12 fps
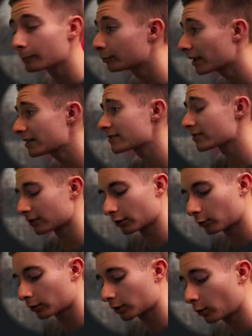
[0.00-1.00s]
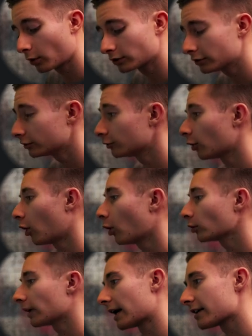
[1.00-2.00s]
our base node, we're going to do
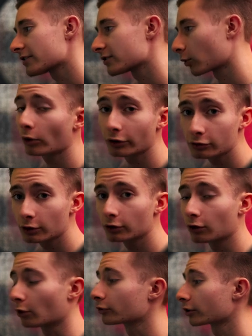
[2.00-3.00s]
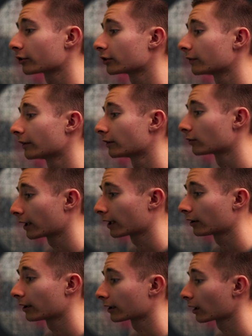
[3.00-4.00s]
Alt S, or you could alternatively right
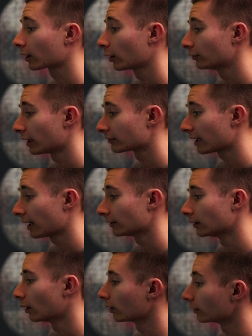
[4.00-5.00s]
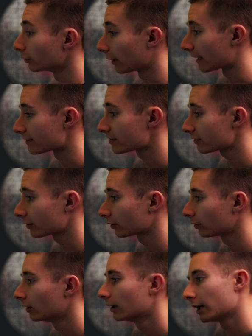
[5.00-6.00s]
click, go down to add node and do add
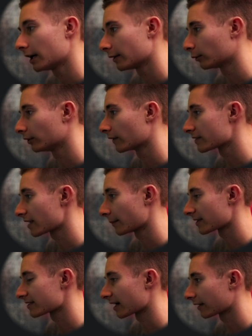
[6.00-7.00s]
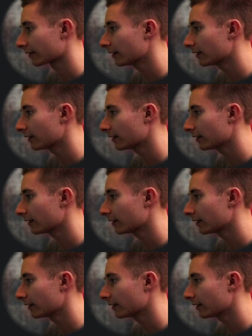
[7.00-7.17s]
serial, and then we do the same exact